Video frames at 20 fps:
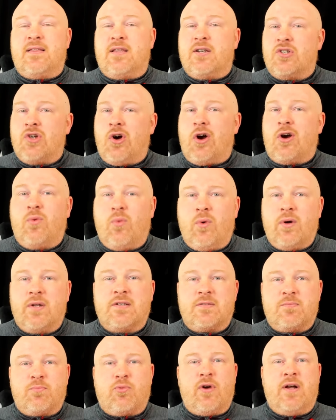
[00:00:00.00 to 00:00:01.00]
the Dark
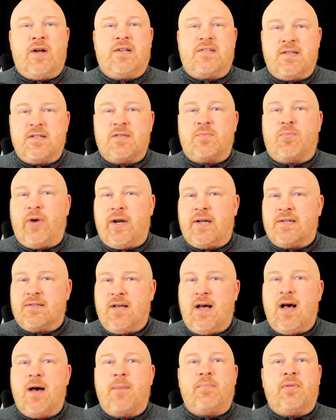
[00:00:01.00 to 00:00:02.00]
One's presence brings
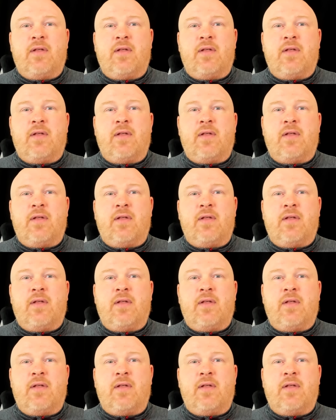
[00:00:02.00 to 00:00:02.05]
up,